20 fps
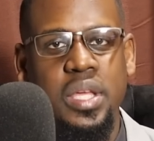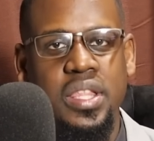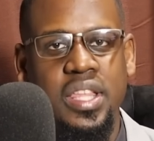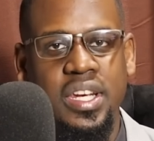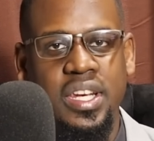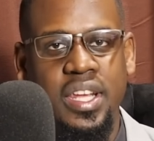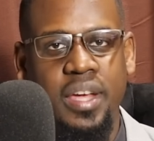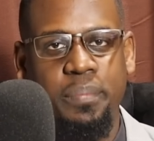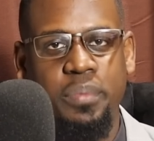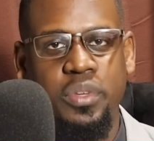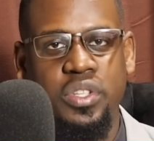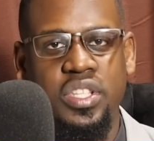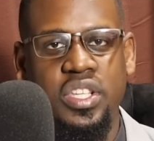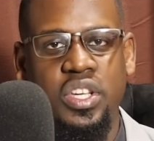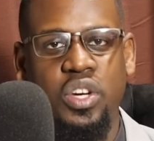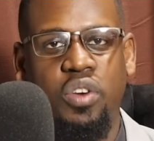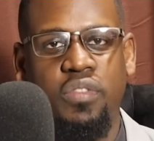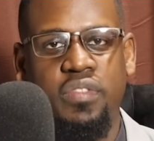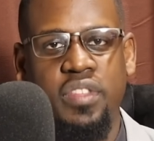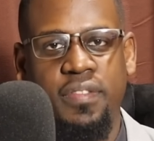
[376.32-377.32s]
be the
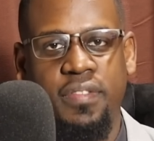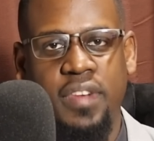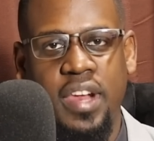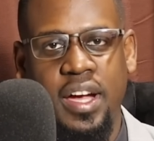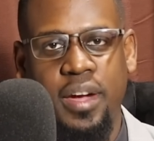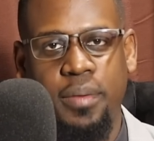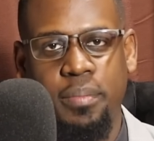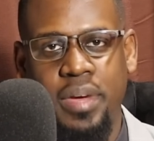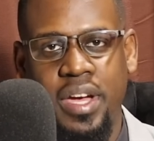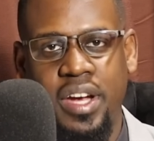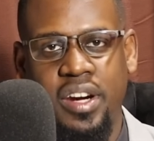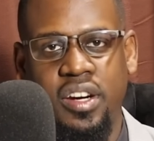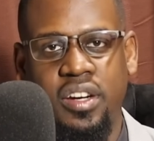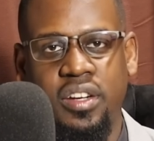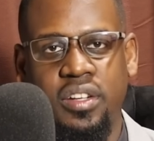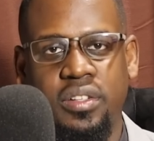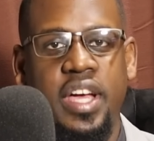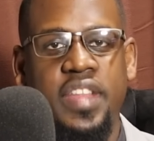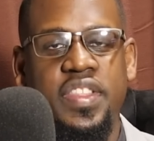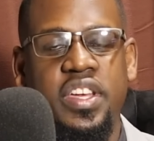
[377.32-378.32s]
deputy of the flag bearer.
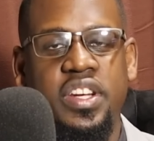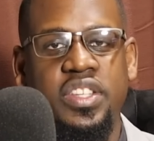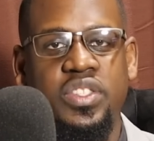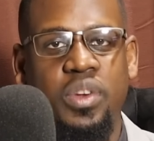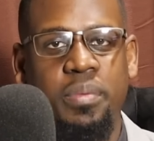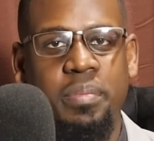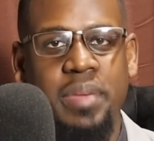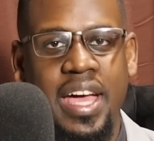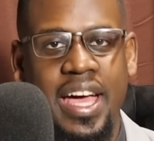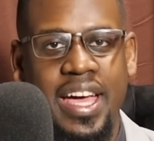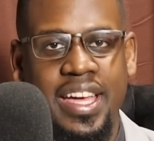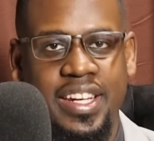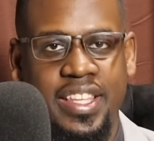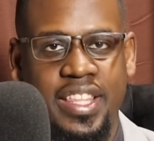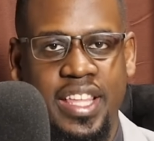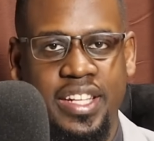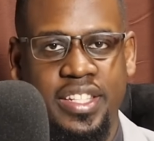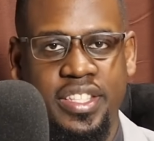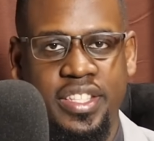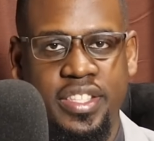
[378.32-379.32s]
And the reason behind
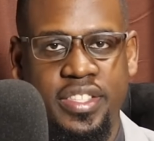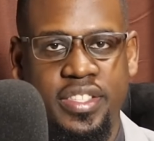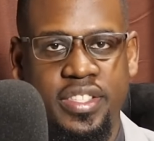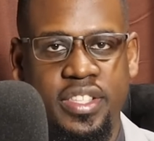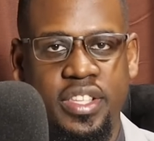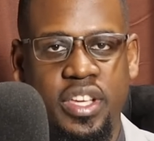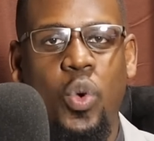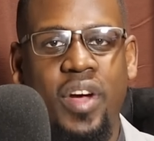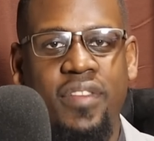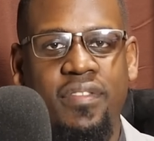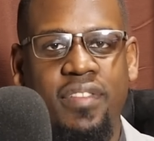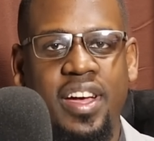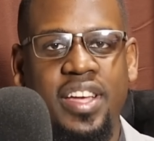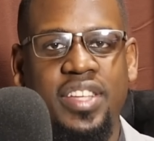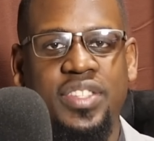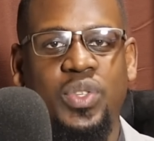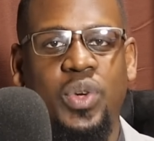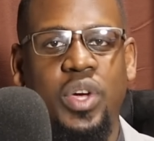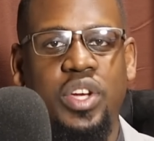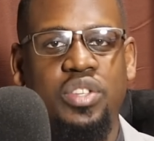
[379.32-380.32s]
that is, whoever
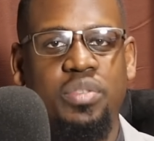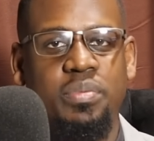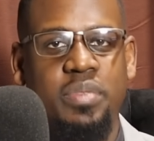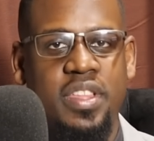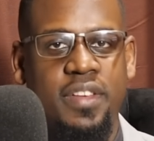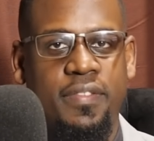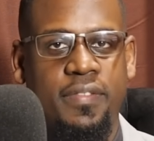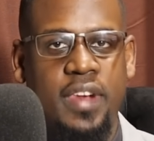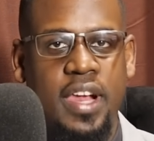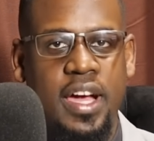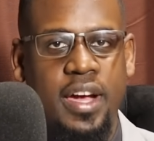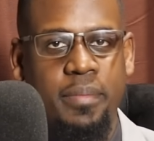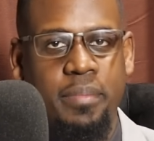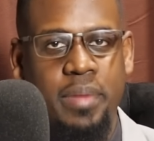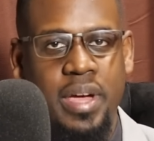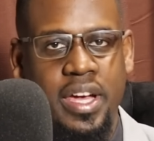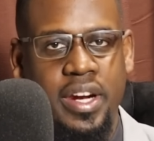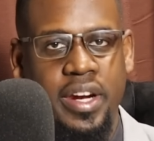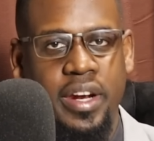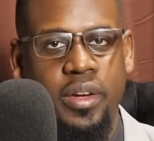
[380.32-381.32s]
is going to be the flag
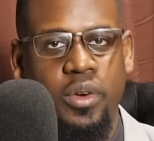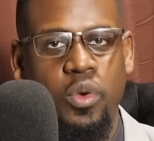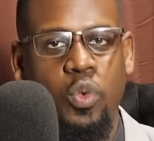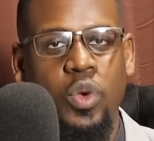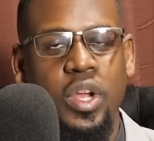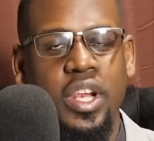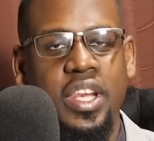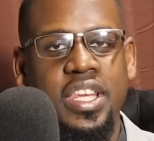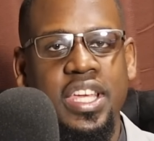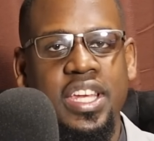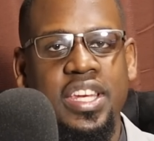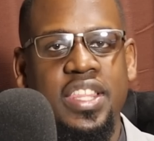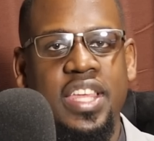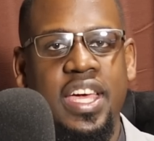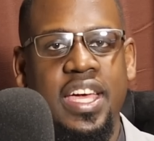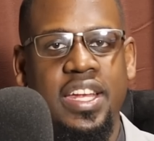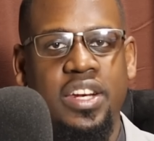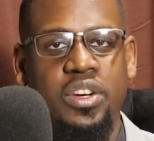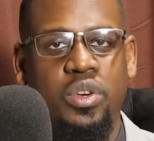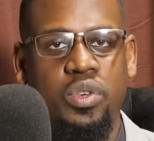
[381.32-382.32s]
bearer will need
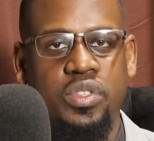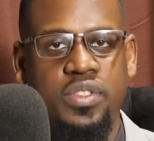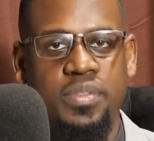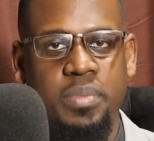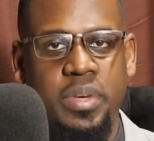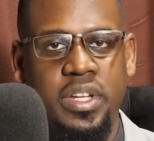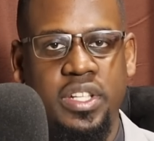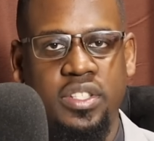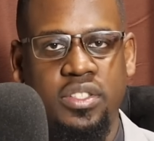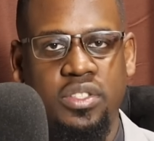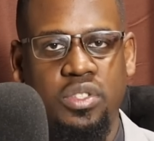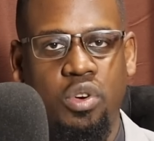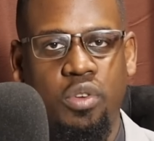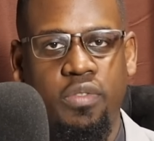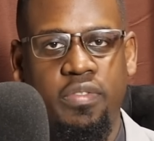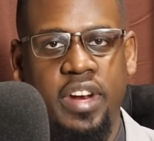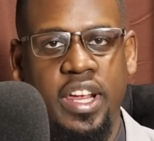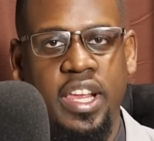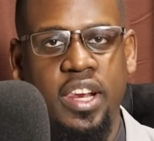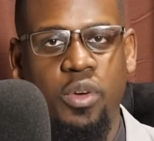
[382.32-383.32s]
the endorsement
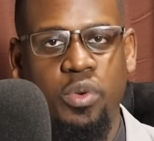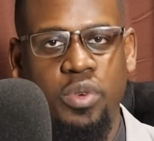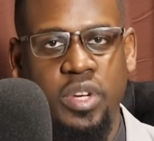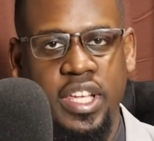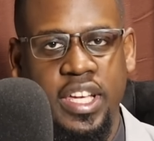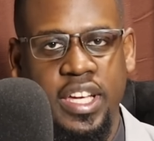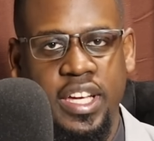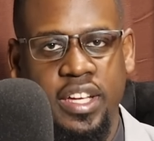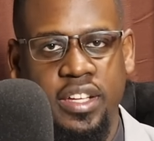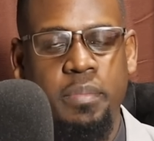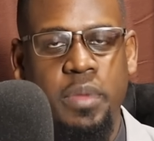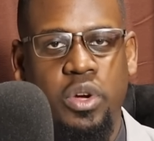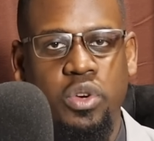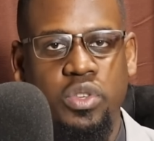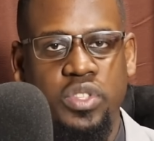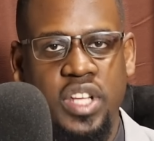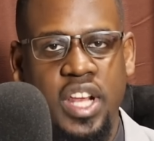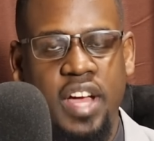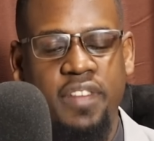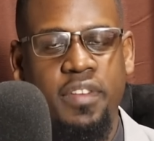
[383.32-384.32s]
of Raila Odinga.
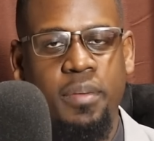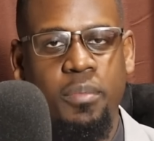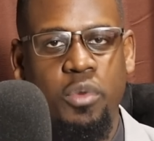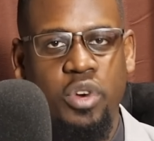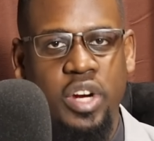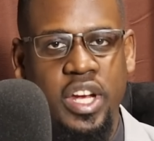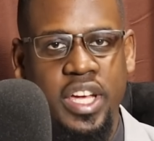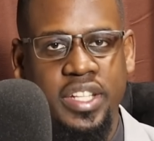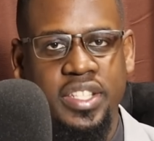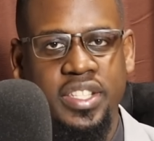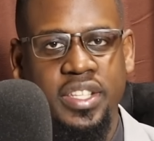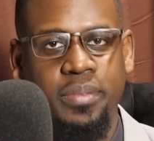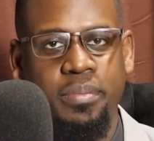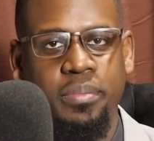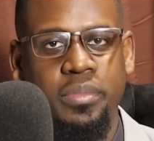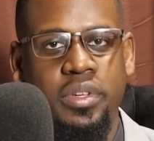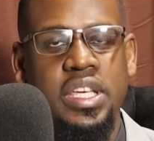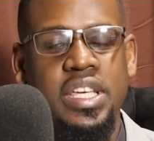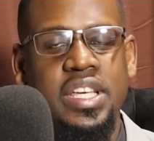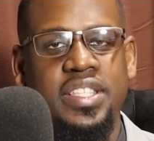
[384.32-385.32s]
Because love him or hate
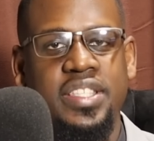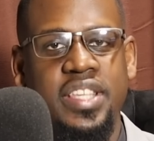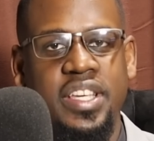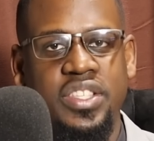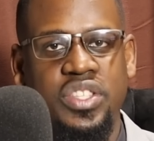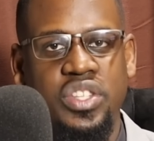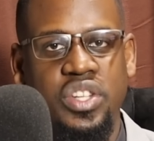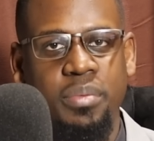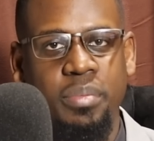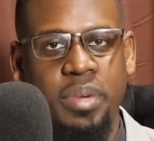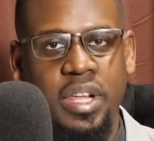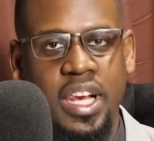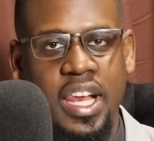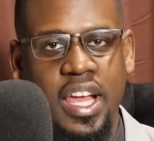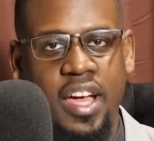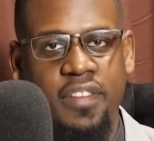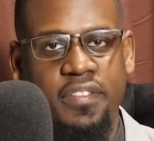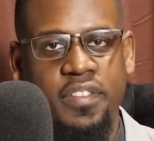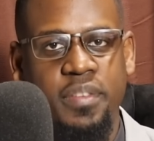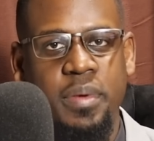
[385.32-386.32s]
him, he is extremely
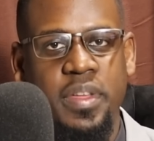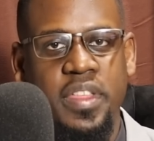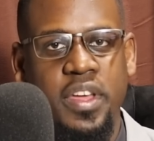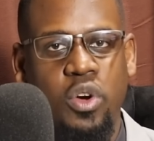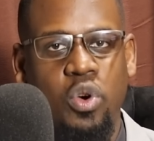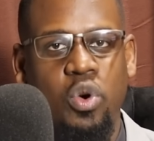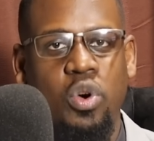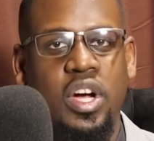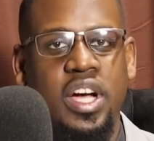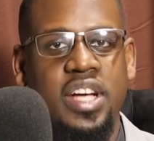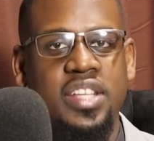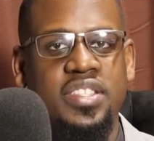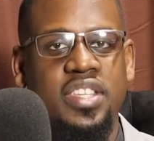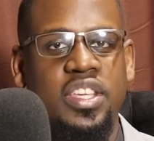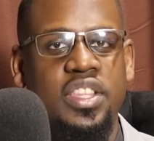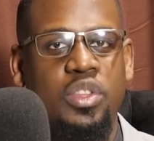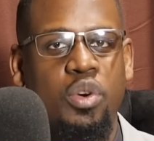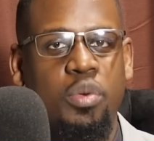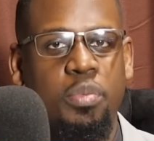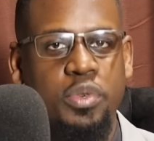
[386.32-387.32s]
loved by the caucus
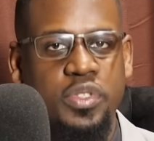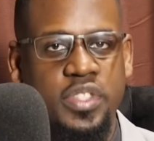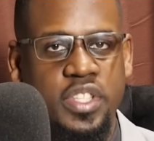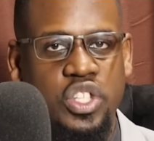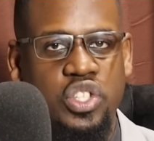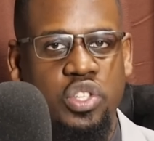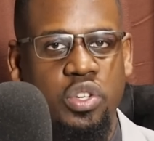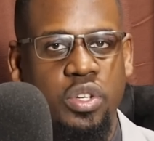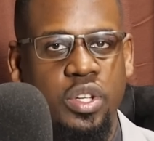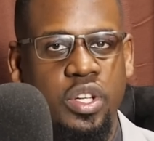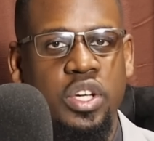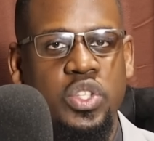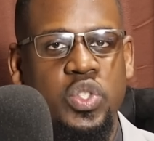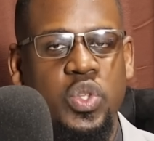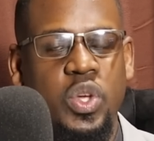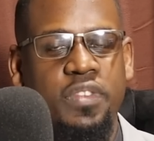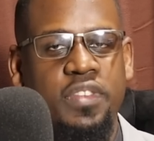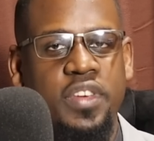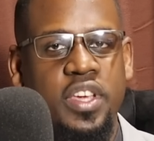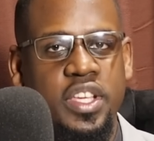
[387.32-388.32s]
in the opposition. So
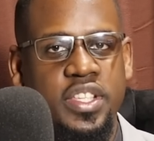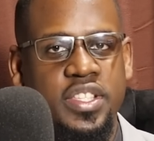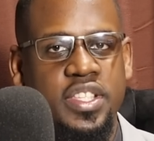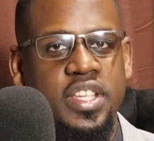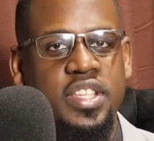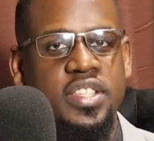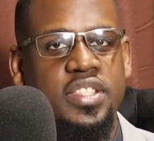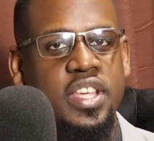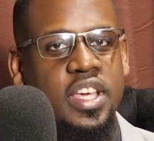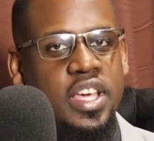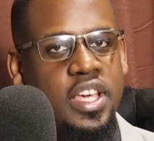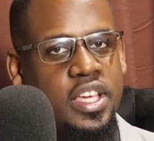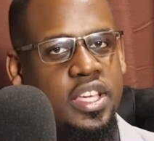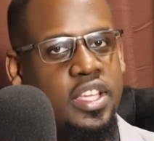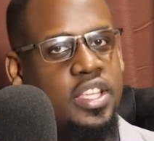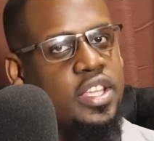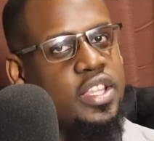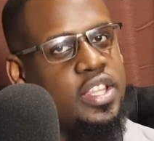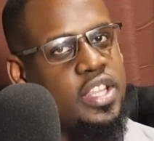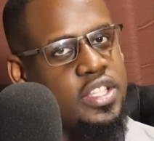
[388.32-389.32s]
if he says,
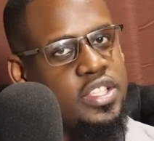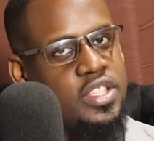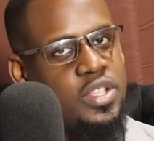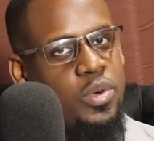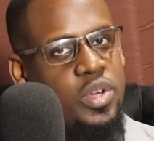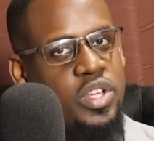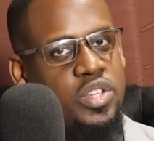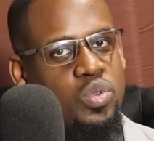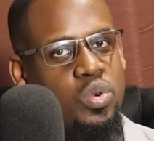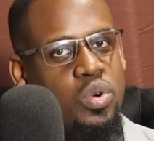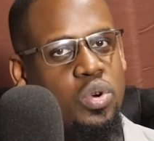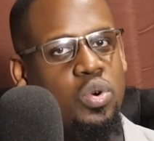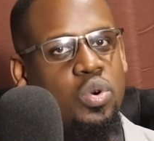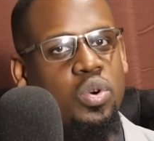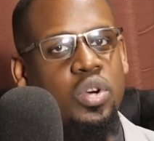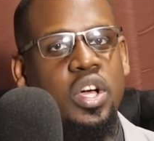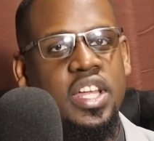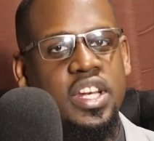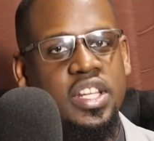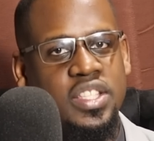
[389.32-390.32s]
hey, that's the way to
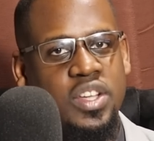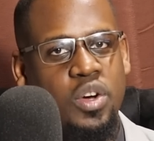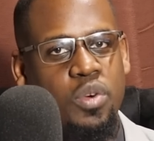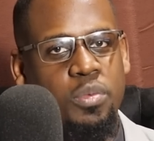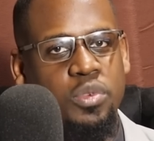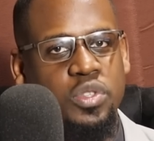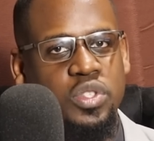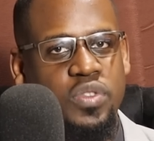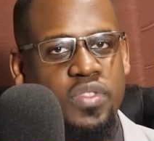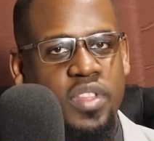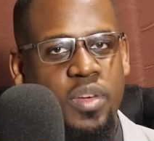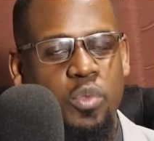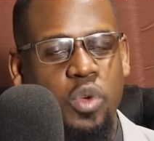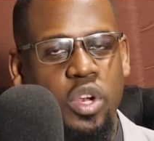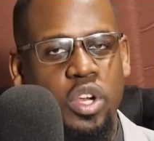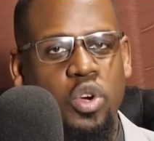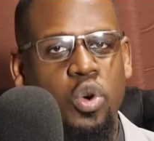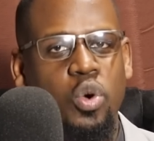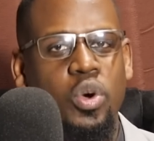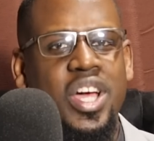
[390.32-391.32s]
go, that is how most of them
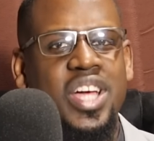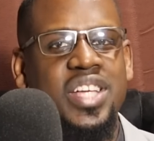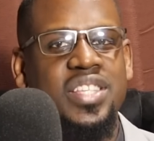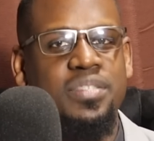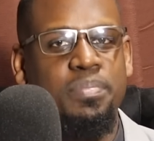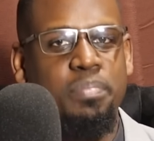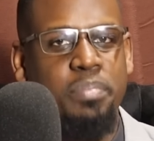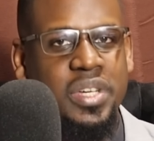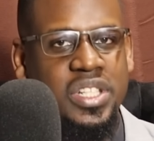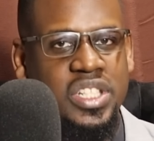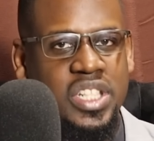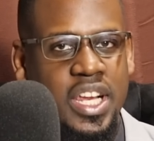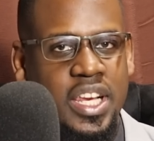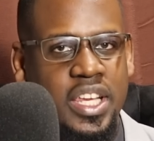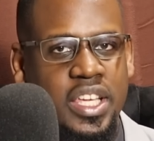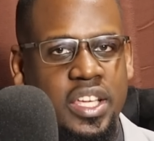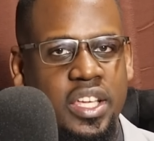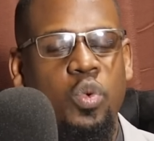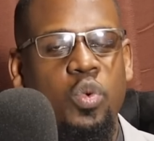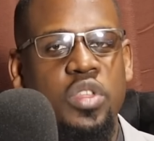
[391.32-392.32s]
will go,
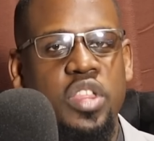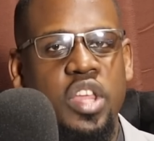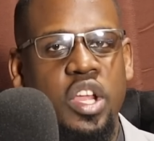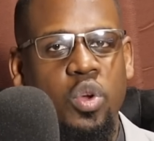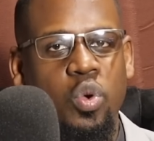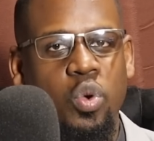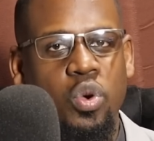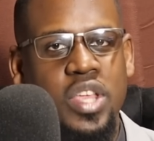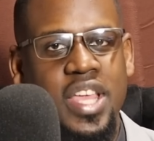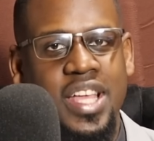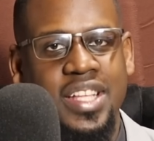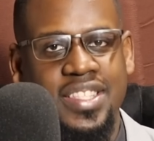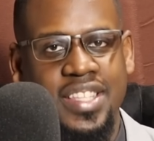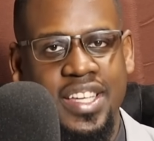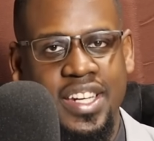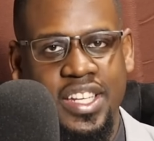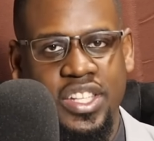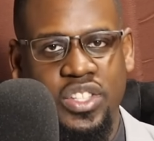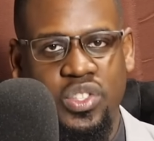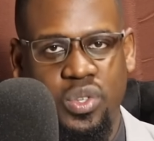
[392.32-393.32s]
especially with the Luo
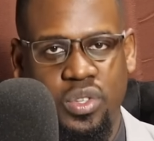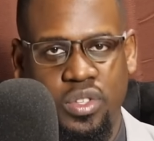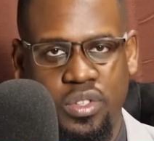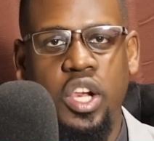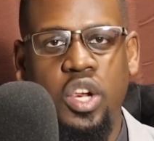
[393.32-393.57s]
Nyanza region.